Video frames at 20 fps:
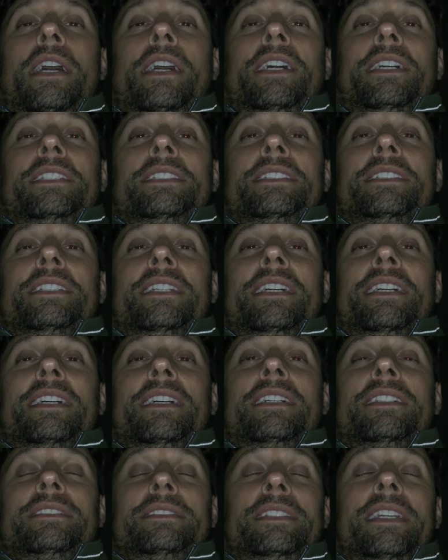And
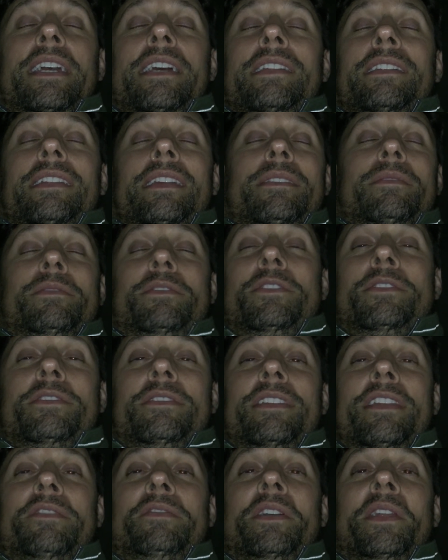yeah,
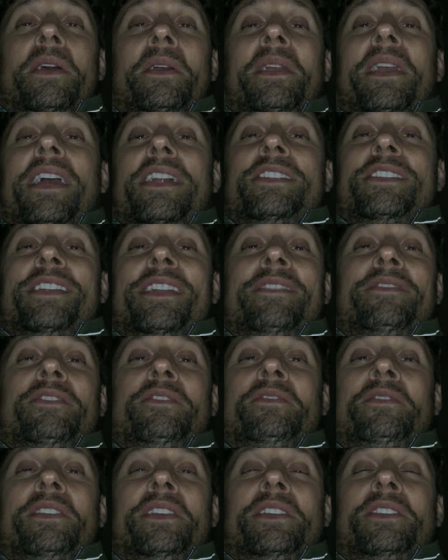just if I don't catch another
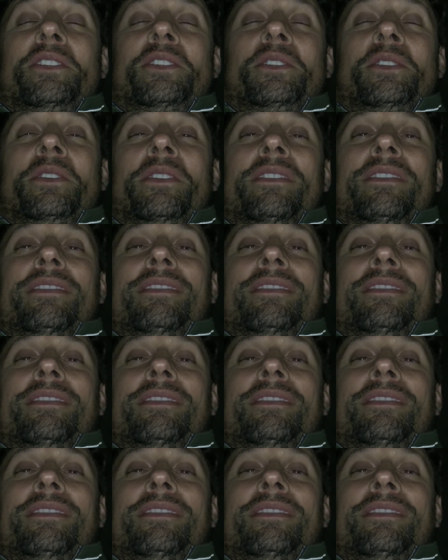fish,